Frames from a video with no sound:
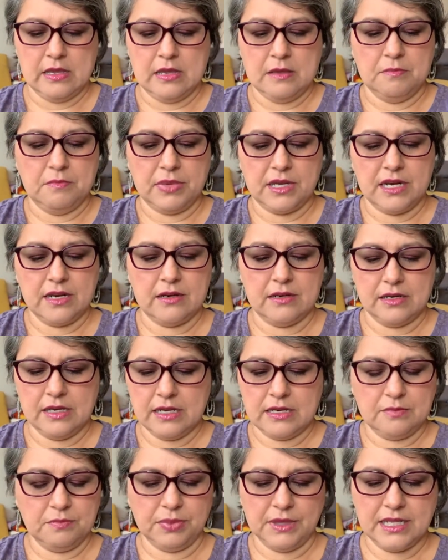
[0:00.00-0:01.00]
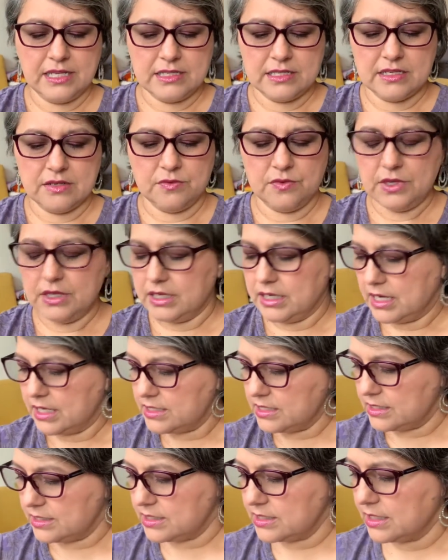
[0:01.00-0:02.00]
But it blends in really
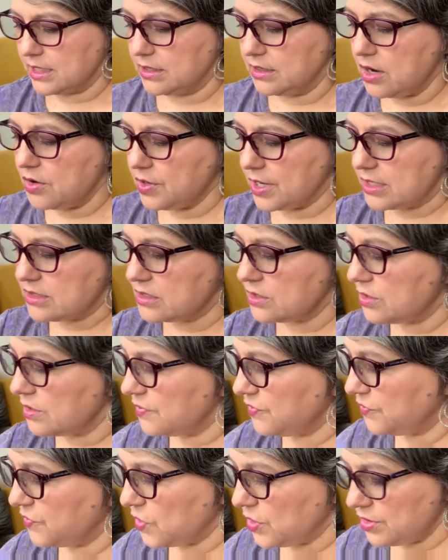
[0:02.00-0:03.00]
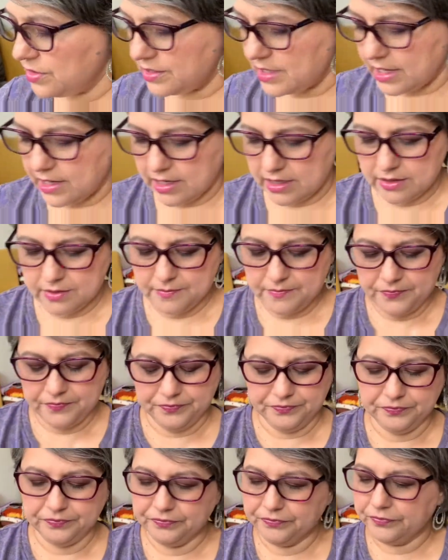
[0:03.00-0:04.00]
nice to skin. Okay, so the 4th item
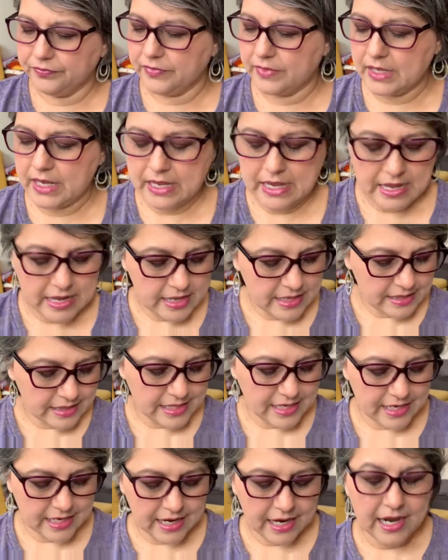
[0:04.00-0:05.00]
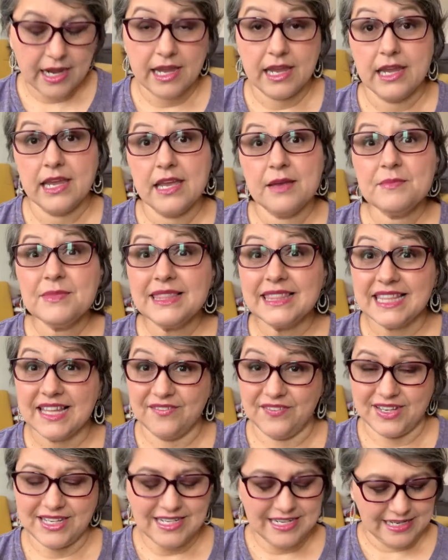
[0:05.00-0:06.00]
that I am
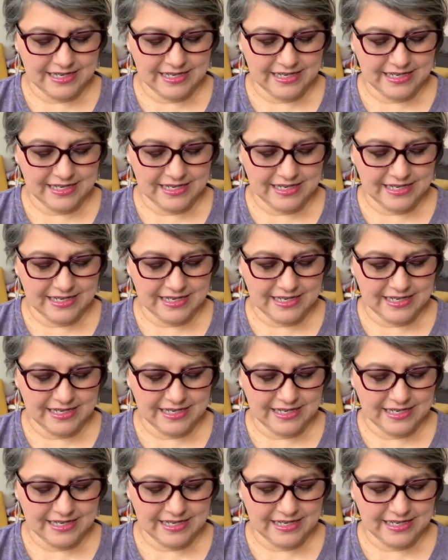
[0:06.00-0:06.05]
loving